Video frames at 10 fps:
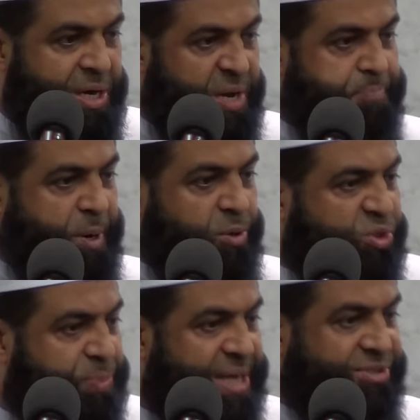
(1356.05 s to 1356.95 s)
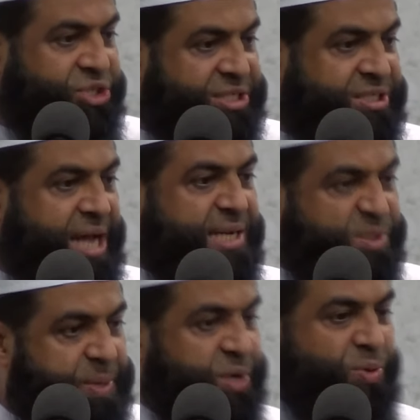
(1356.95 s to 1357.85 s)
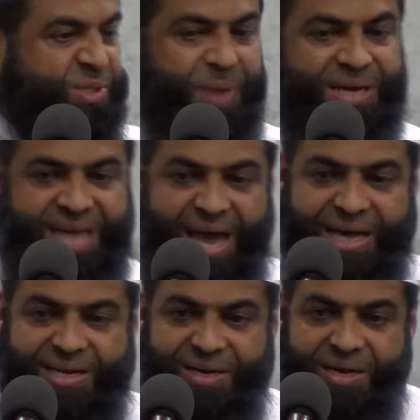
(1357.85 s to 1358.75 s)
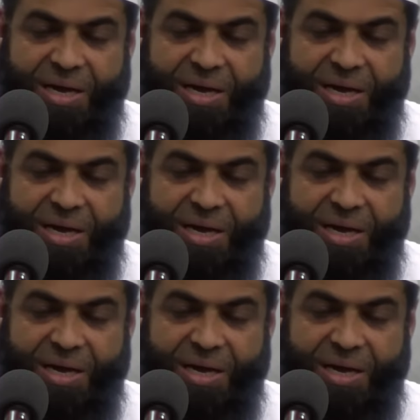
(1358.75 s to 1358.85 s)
reproach me and chastise me, it was my dad.